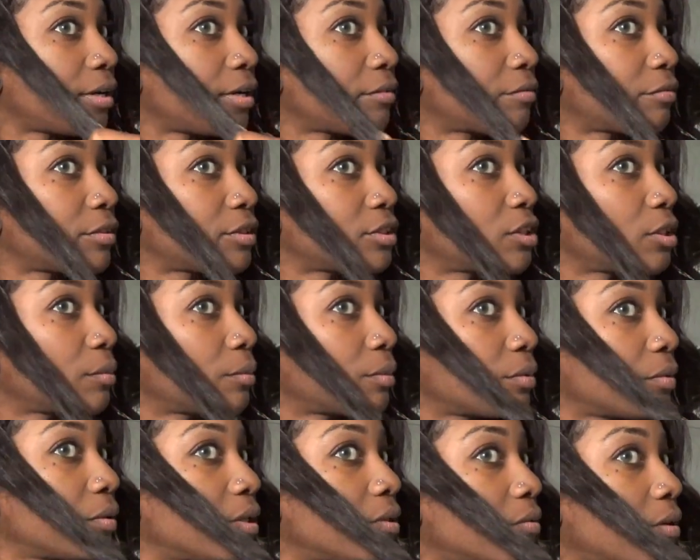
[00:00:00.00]
a different
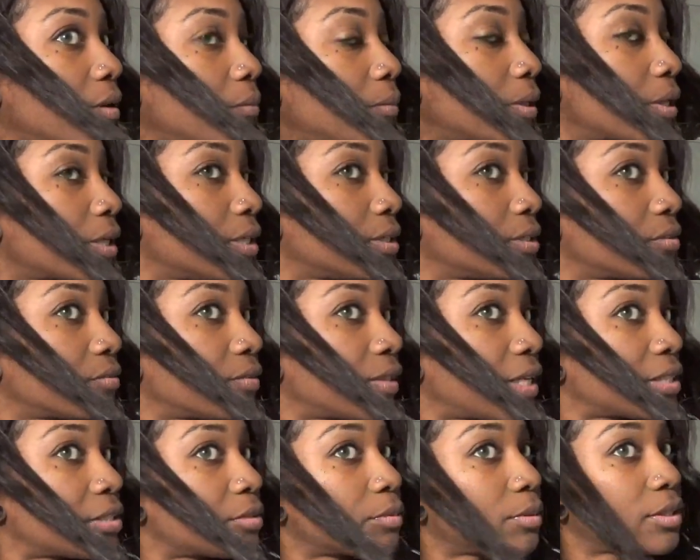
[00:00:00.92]
shampoo anyway because if
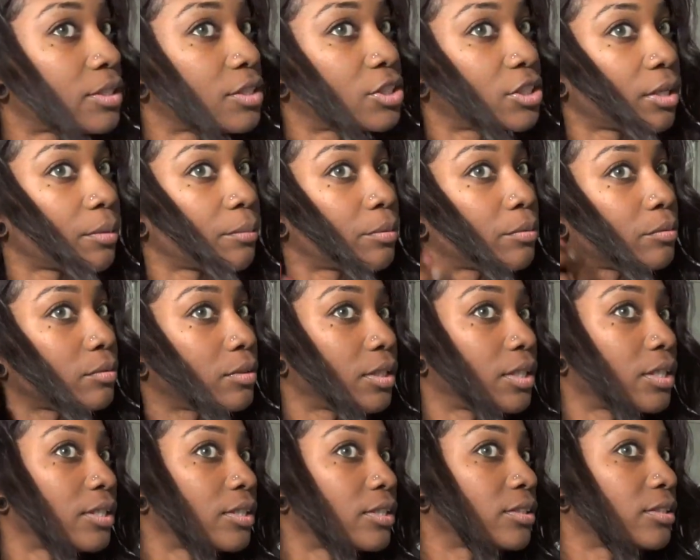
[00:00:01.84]
that's what the shampoo
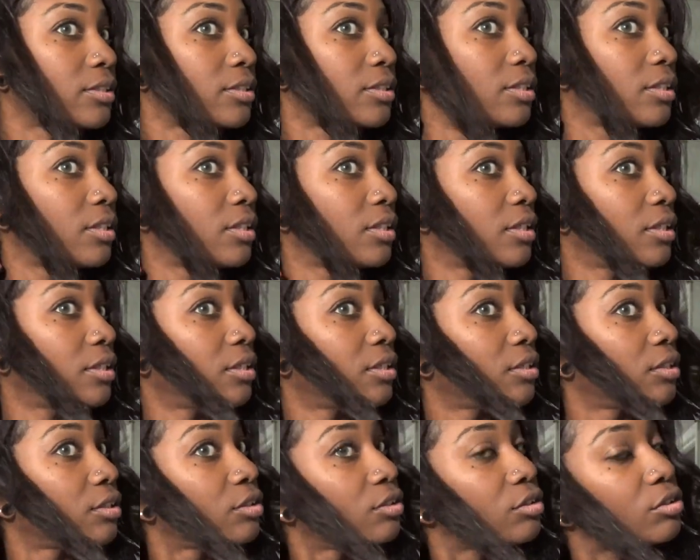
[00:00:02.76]
does
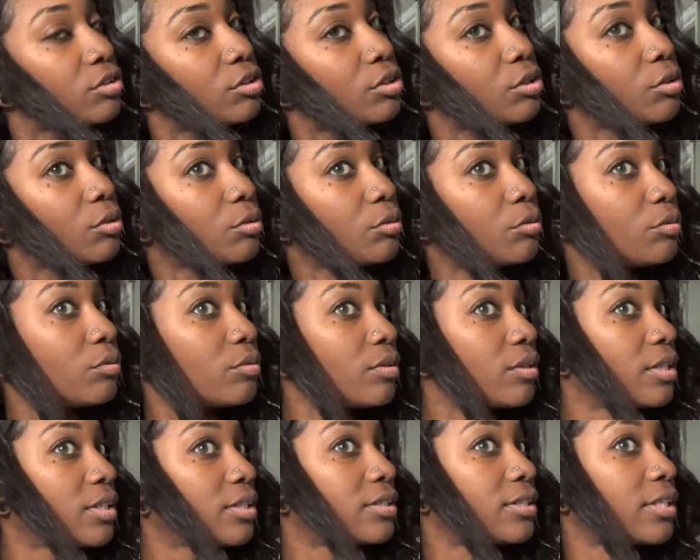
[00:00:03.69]
to
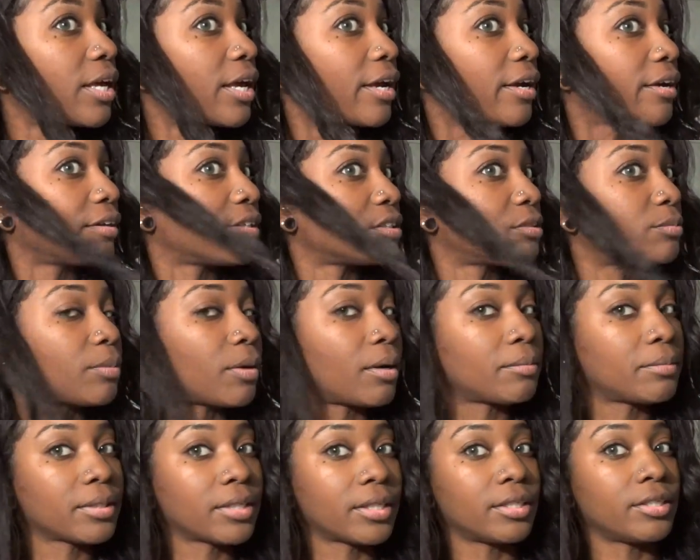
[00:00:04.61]
this hair, it's
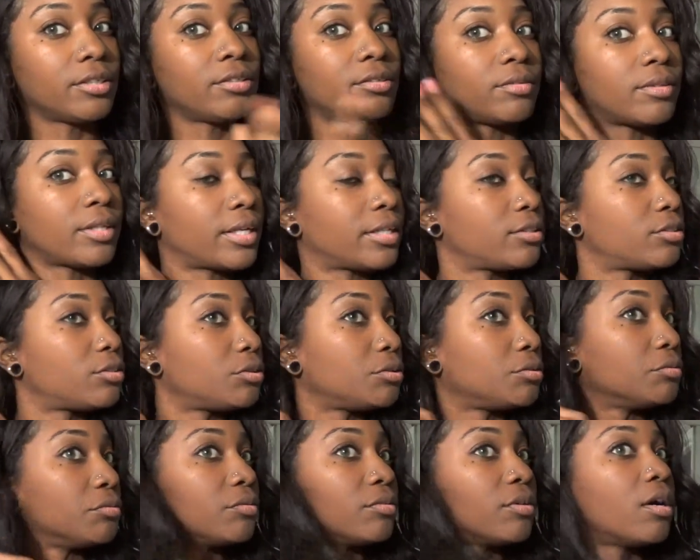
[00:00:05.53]
probably going to do that
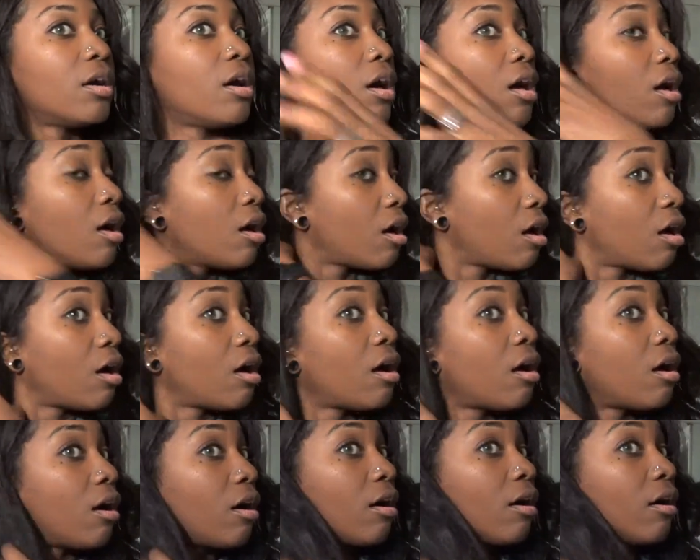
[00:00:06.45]
to
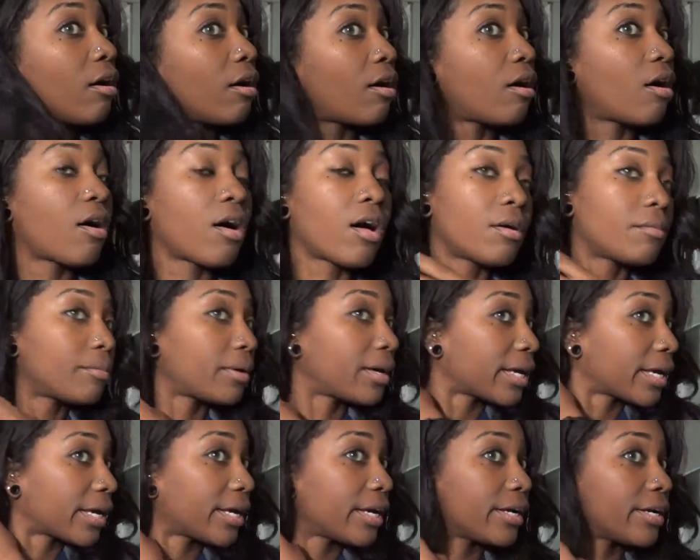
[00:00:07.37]
all my
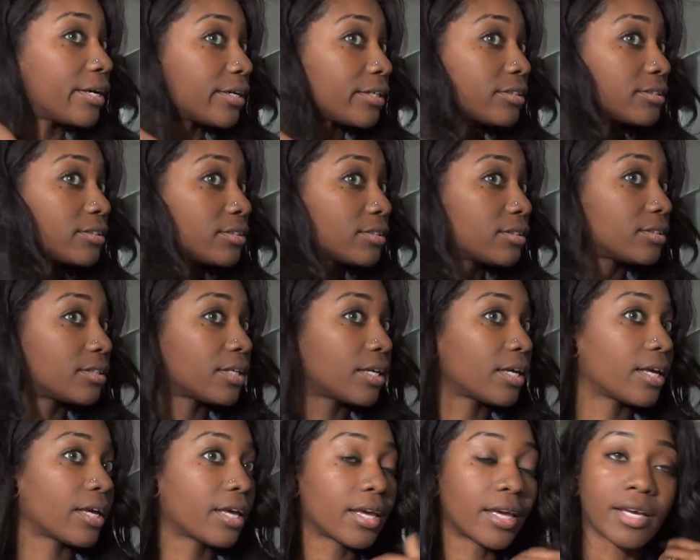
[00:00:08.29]
hairs.
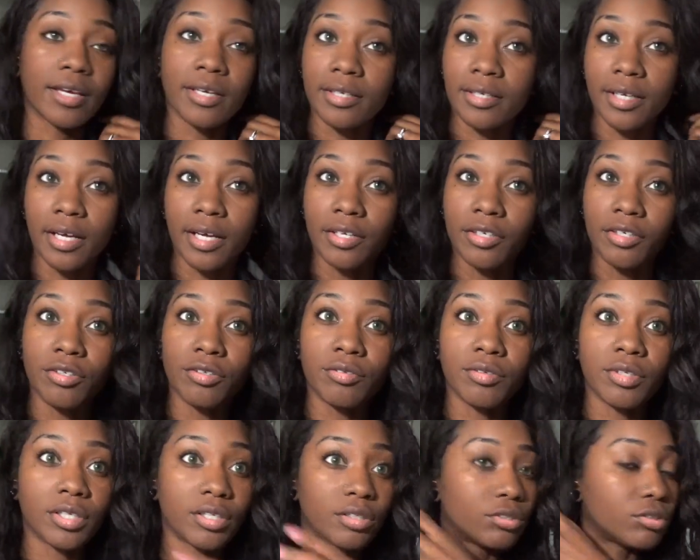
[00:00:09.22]
And I do
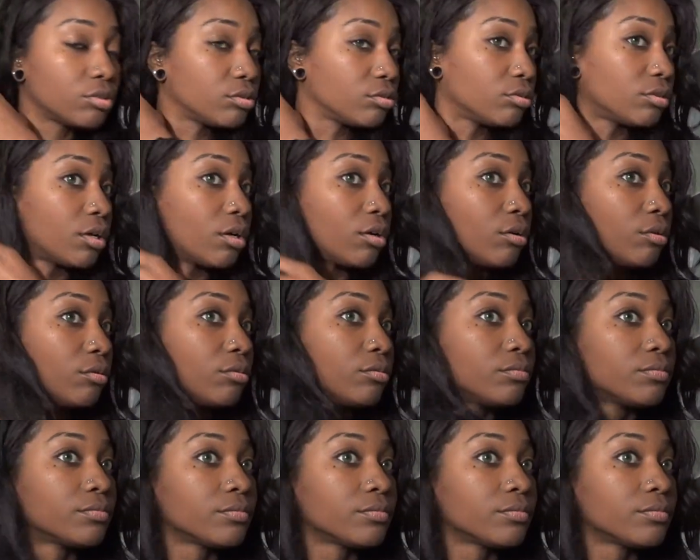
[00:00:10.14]
need to go